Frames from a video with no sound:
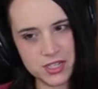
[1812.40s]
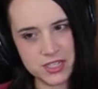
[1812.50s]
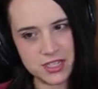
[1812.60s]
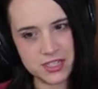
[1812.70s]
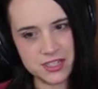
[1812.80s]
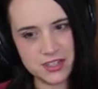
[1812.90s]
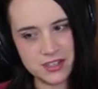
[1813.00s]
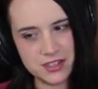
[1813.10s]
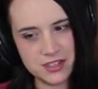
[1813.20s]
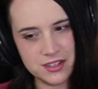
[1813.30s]
What is it?
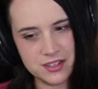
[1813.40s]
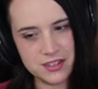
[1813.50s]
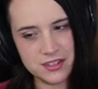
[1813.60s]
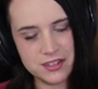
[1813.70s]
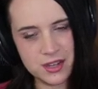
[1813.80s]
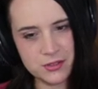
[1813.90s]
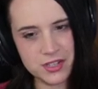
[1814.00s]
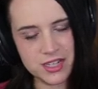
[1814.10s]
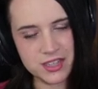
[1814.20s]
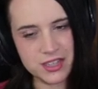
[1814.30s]
Now that I